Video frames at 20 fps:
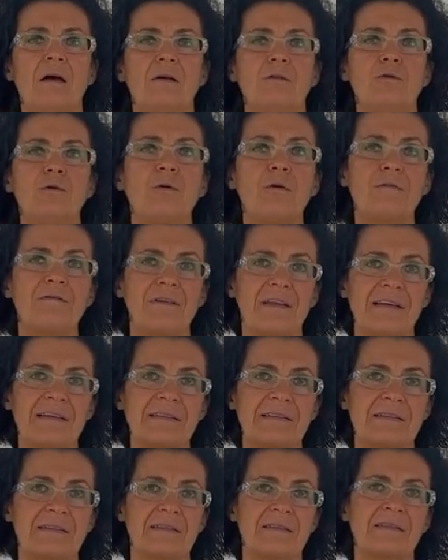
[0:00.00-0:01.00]
Duroflex
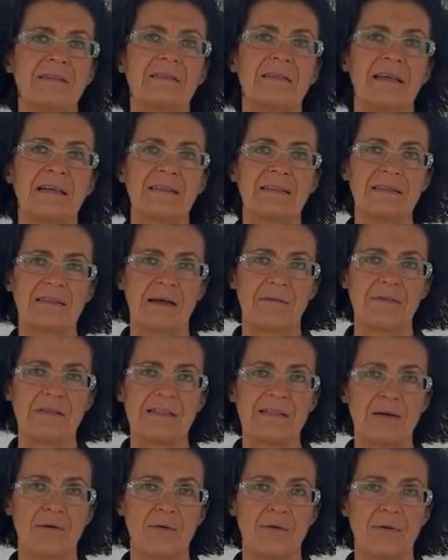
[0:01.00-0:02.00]

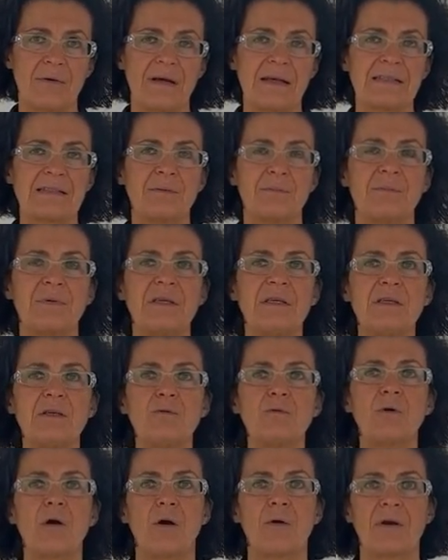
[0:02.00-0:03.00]
670 is a
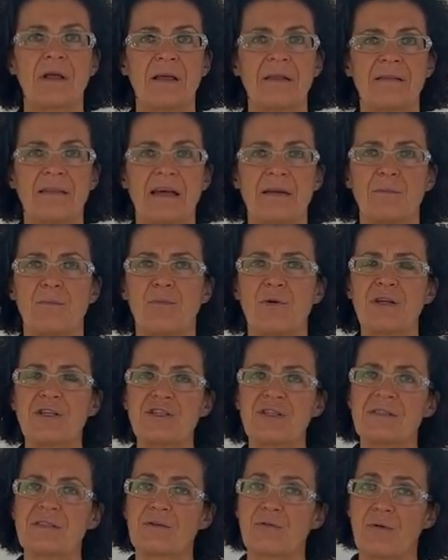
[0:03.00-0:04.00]
PU coating that
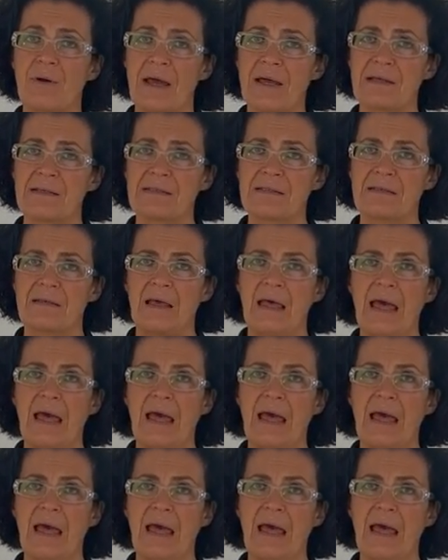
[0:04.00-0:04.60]
bridges cracks